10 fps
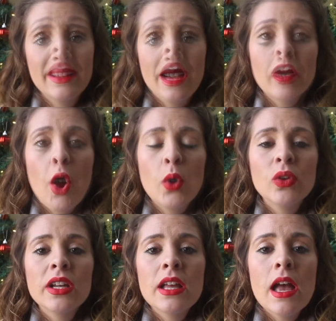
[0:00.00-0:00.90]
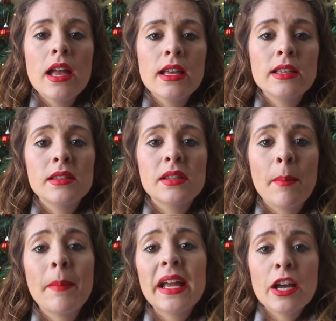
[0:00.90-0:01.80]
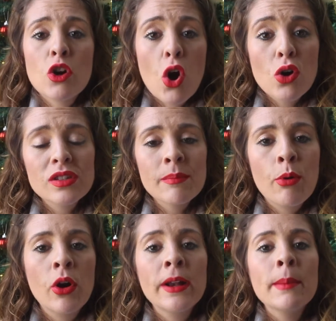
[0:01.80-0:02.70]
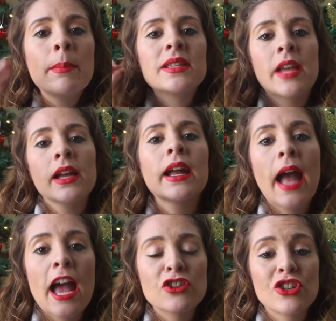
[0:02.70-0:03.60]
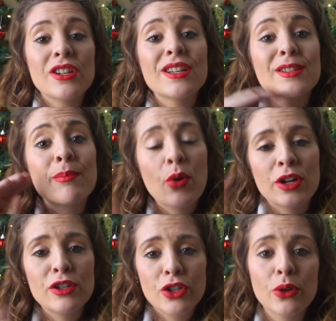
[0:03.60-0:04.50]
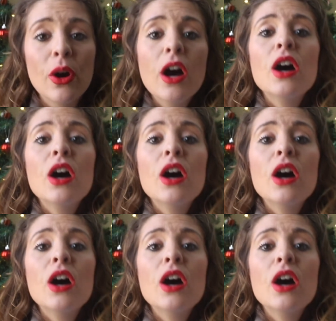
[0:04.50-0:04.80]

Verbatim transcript: Not only is making goals important, but taking action is important too.